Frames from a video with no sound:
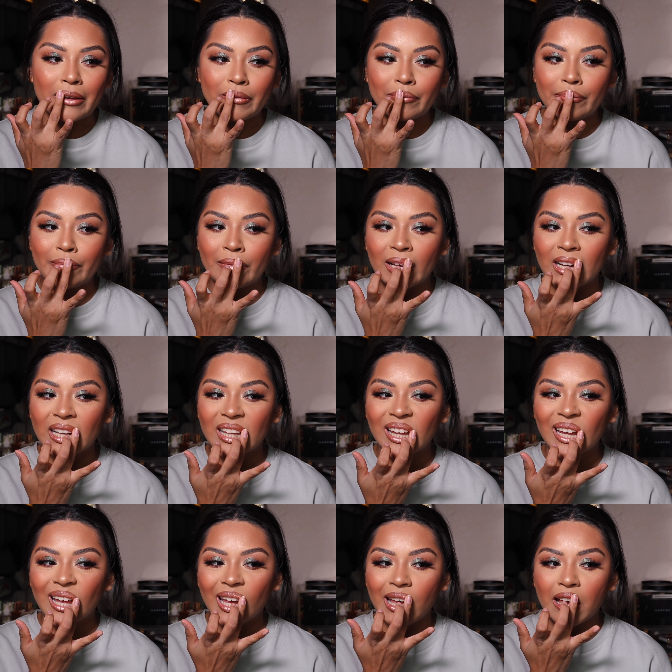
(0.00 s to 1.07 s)
mix
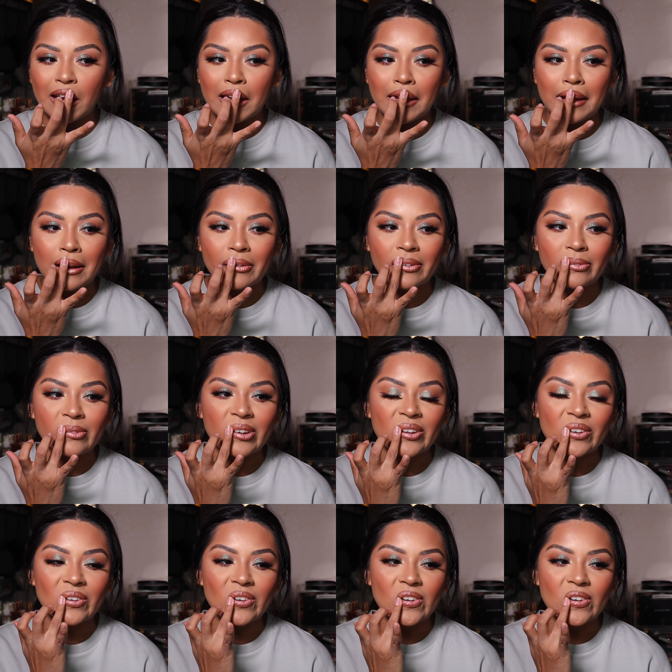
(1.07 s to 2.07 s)
it with my